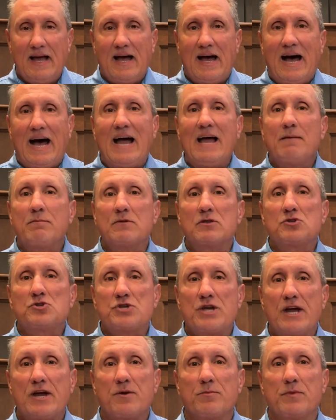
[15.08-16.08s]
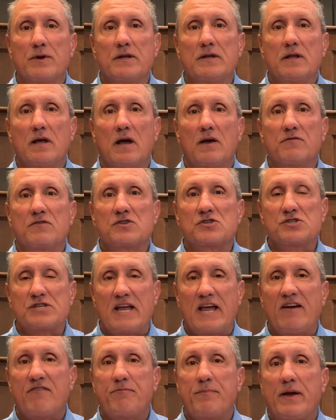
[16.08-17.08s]
I am the chairman of the
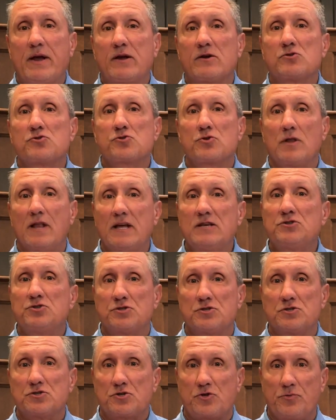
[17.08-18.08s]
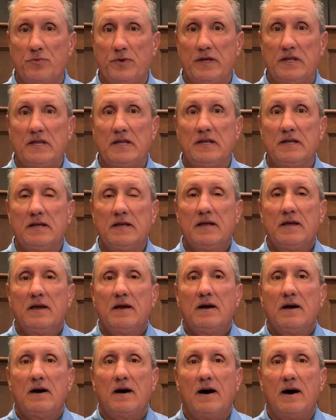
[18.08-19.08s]
Staff Parish Relations Committee
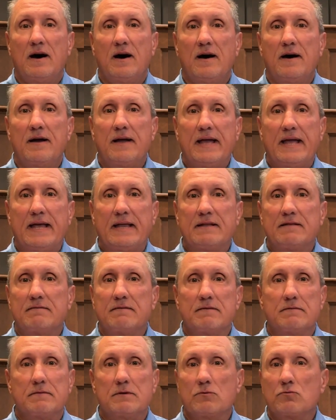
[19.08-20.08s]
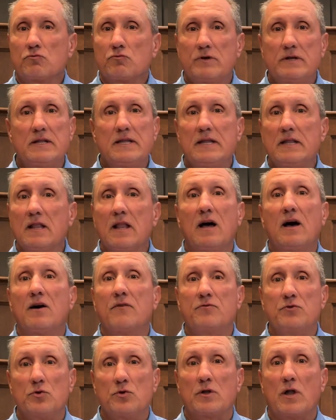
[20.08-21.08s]
uh, and really
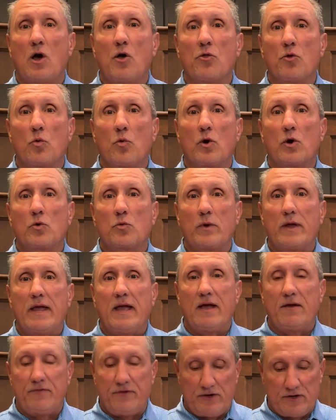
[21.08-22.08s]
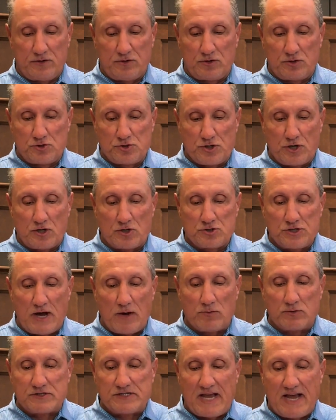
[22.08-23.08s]
love doing all the work we have here at the church. I
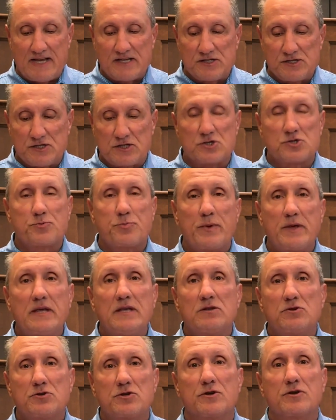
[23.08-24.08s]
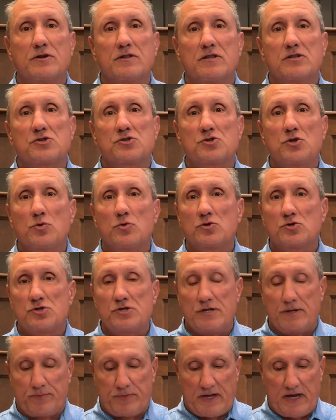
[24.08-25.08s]
was asked to speak during the
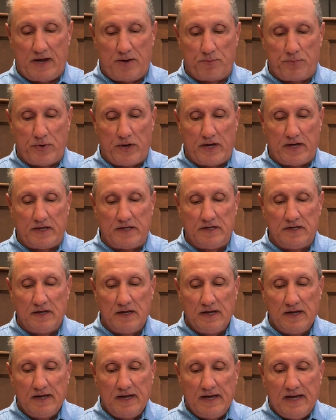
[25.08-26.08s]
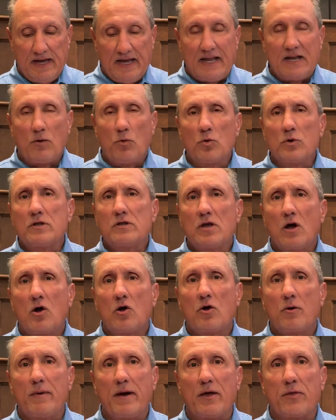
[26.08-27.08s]
stewardship campaign, and I want to
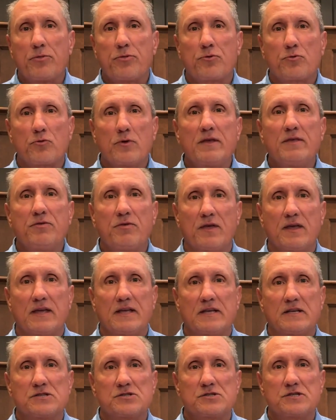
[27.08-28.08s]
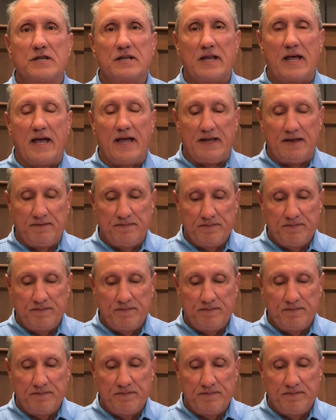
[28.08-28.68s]
talk about three things today.